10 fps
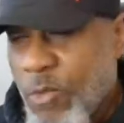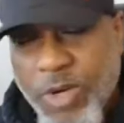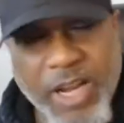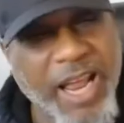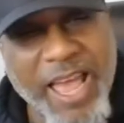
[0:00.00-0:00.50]

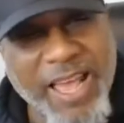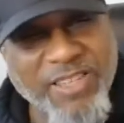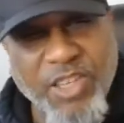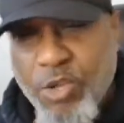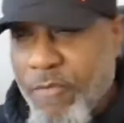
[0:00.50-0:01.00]
We're not
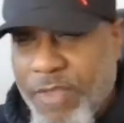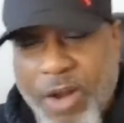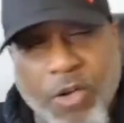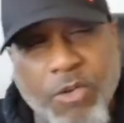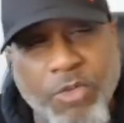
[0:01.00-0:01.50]
asking you if
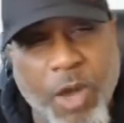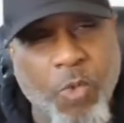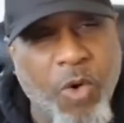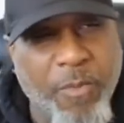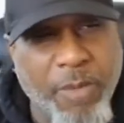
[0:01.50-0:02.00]
there, there
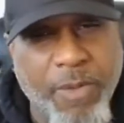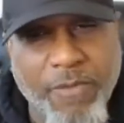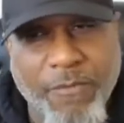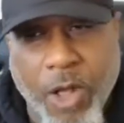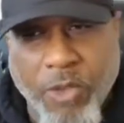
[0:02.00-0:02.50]
won't be
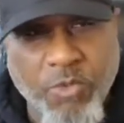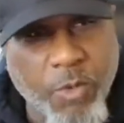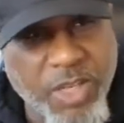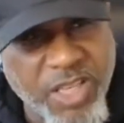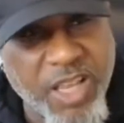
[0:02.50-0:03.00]
pitfalls.
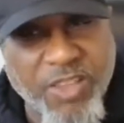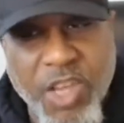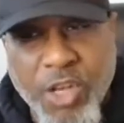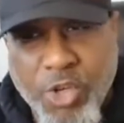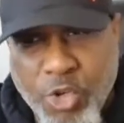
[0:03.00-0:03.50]
What we say is,
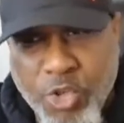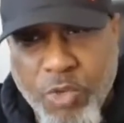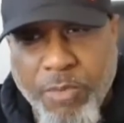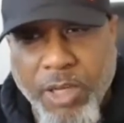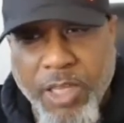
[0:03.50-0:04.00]
do
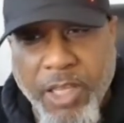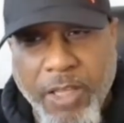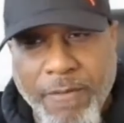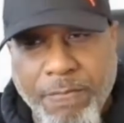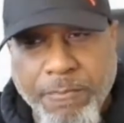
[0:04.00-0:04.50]
you
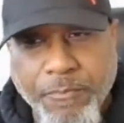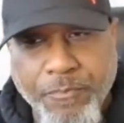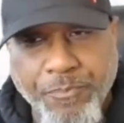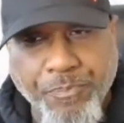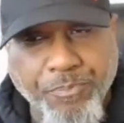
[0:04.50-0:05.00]
believe
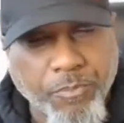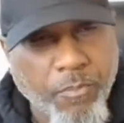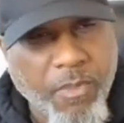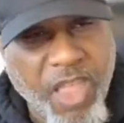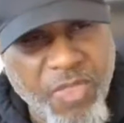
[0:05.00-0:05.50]

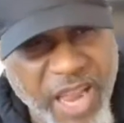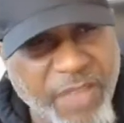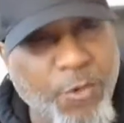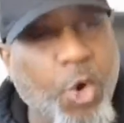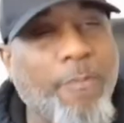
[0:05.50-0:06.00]
that
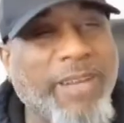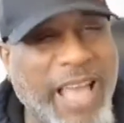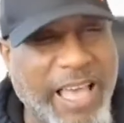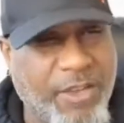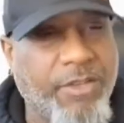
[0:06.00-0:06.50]
if you
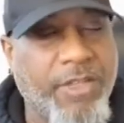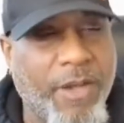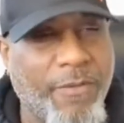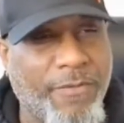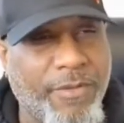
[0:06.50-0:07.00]
apply
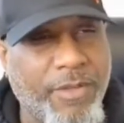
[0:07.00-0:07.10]
yourself,